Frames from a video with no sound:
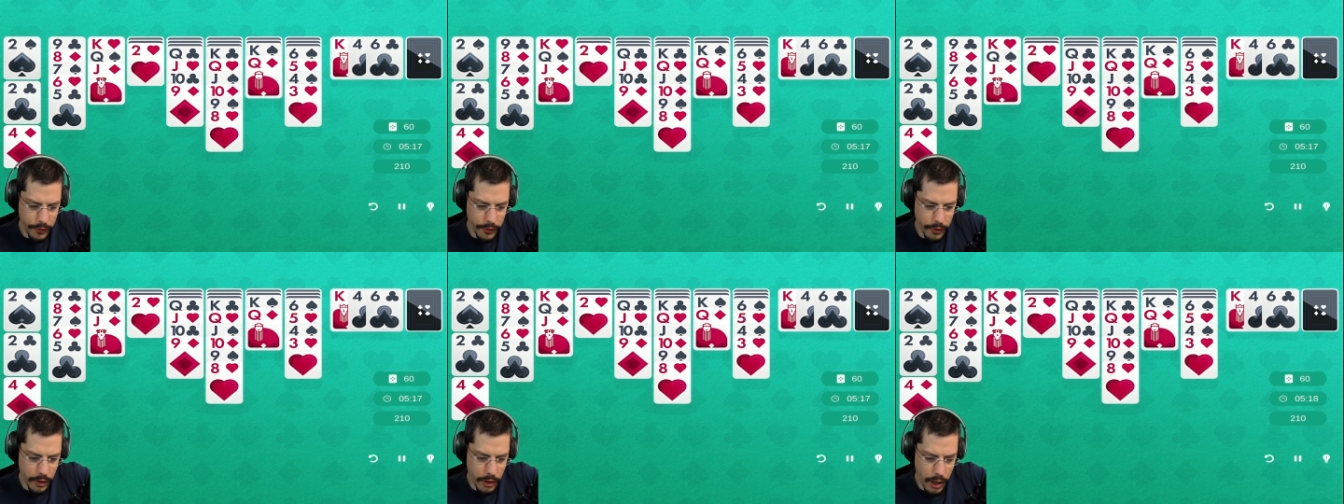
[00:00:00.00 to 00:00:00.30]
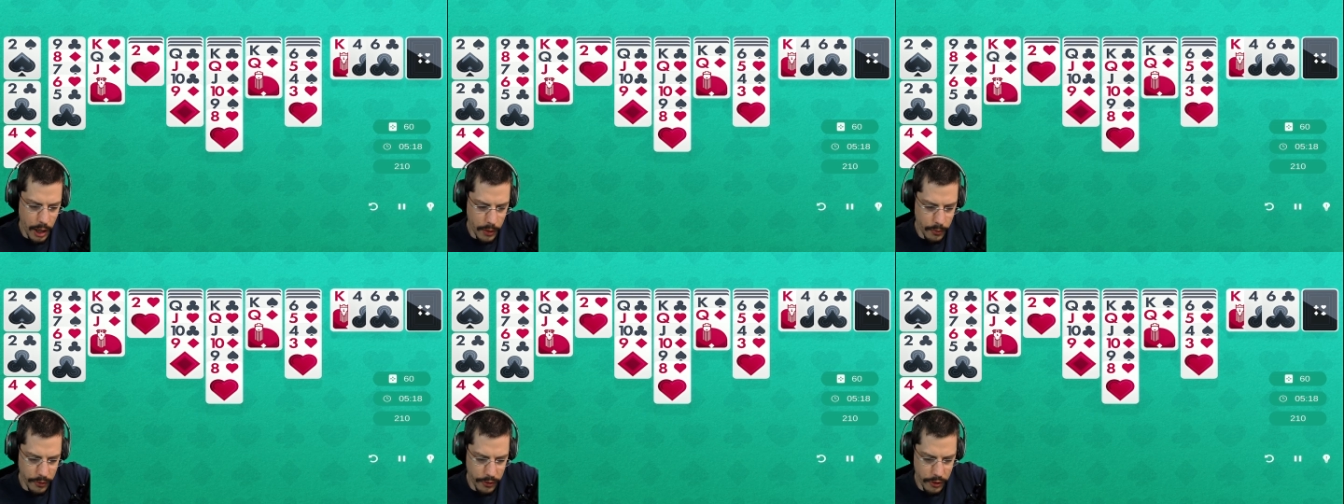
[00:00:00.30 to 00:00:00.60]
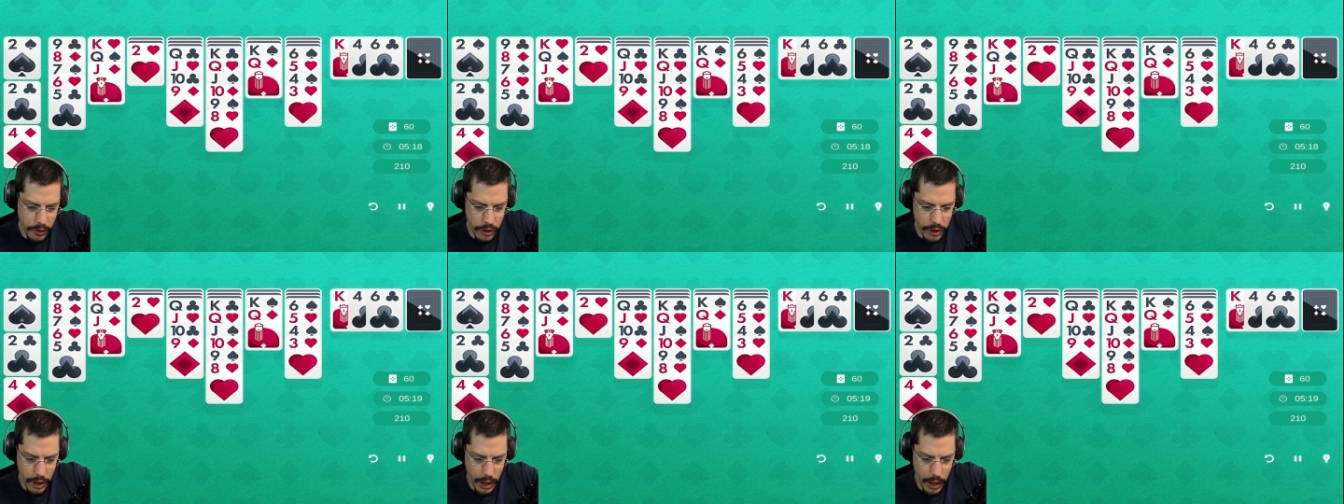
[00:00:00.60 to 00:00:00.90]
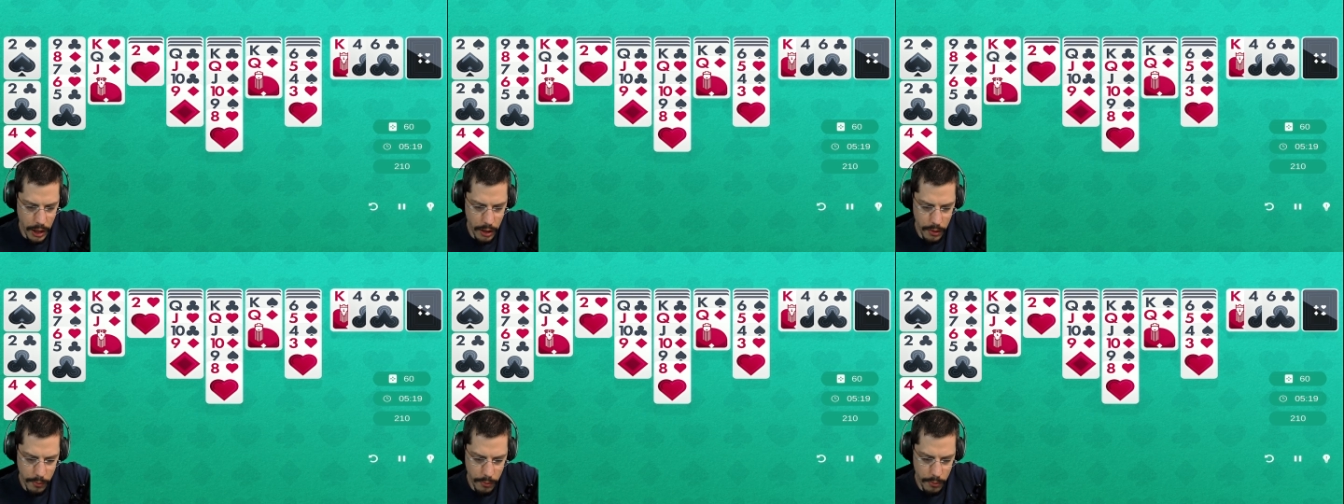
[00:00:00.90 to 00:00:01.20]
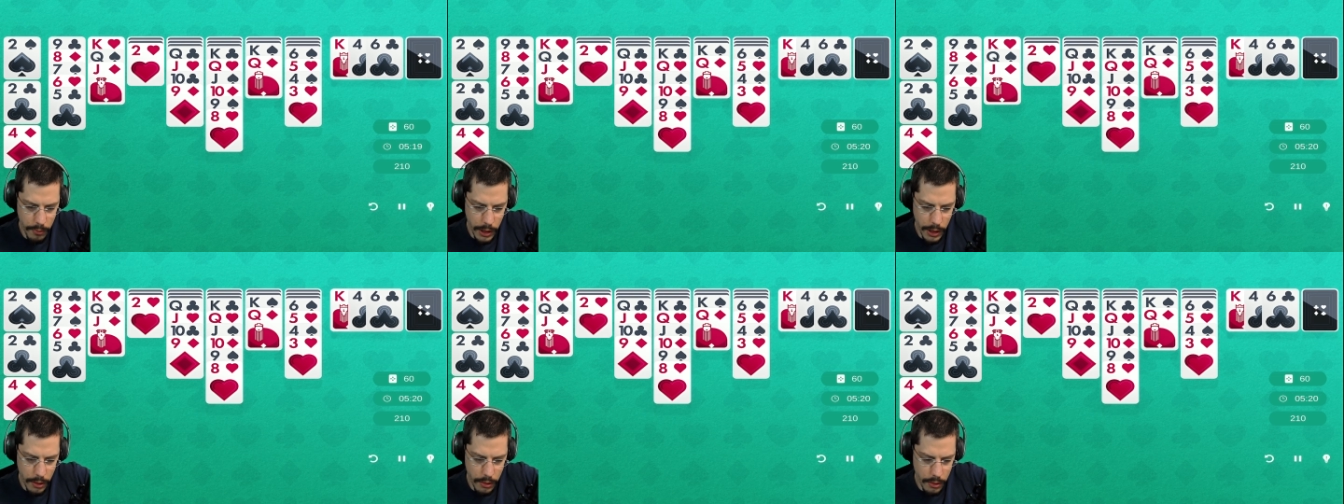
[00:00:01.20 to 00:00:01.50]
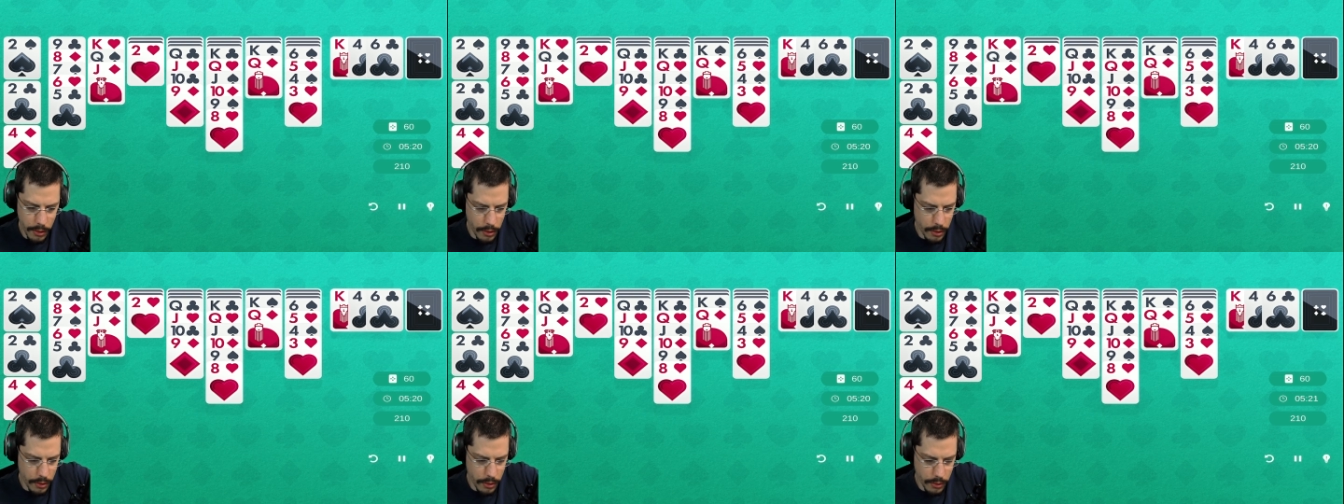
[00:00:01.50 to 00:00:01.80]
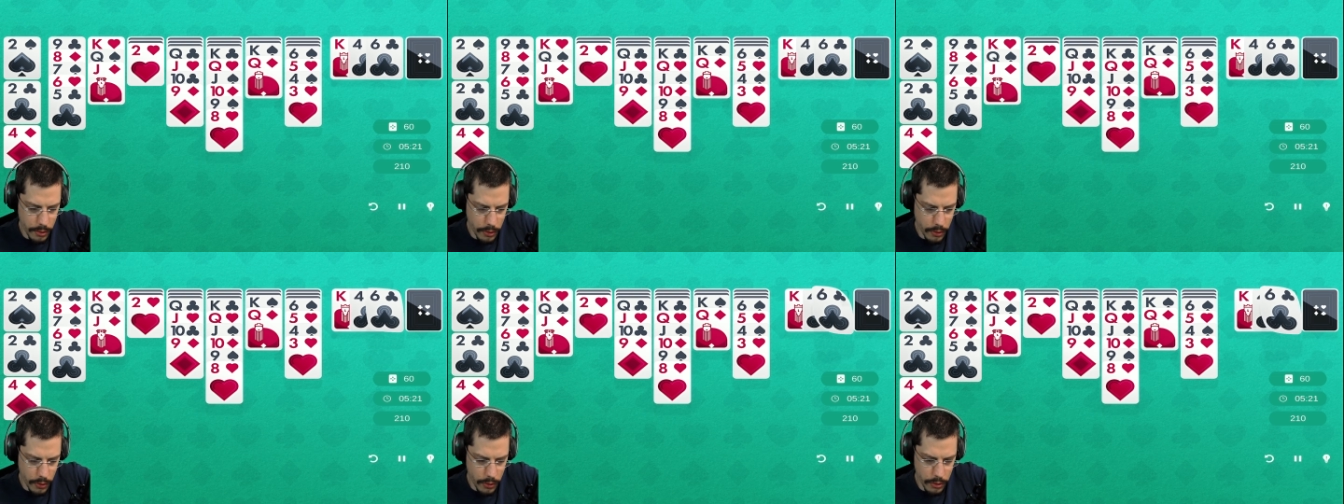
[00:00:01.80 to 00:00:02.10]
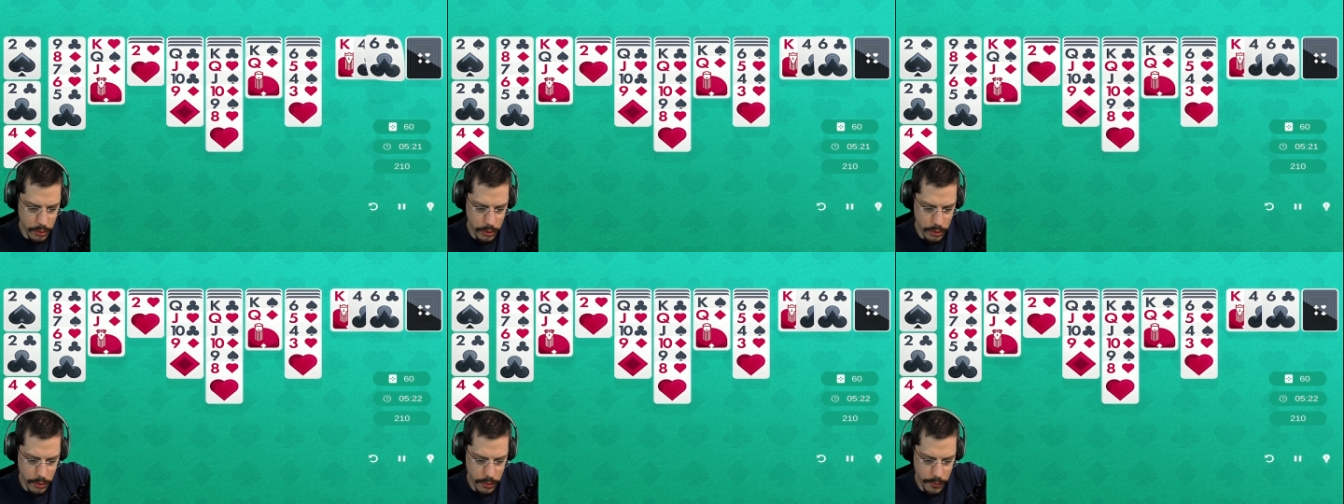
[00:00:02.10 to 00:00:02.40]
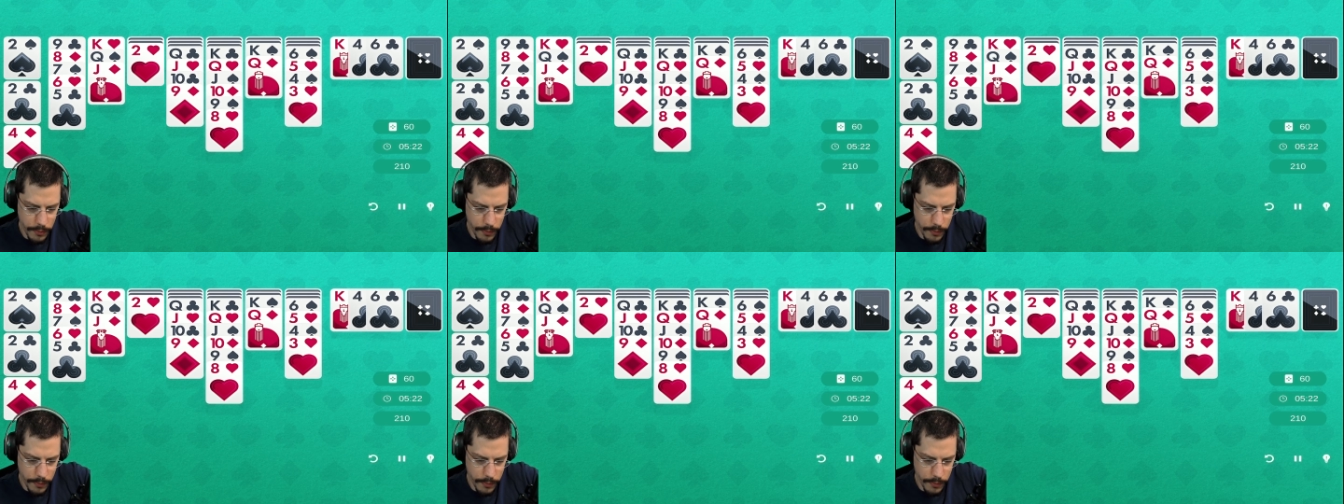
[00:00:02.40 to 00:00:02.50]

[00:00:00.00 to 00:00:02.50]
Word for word: the card with J me called?